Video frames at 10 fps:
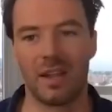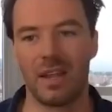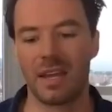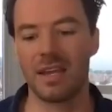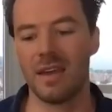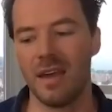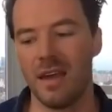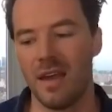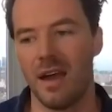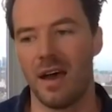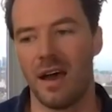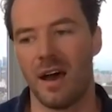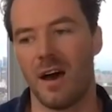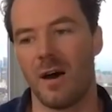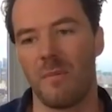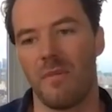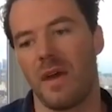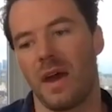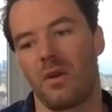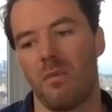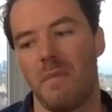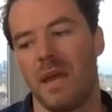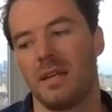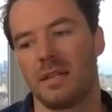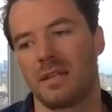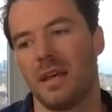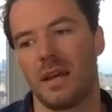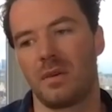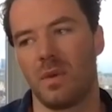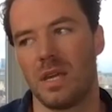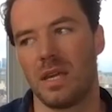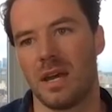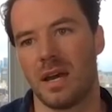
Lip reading: a lot of yelling. That all meant that we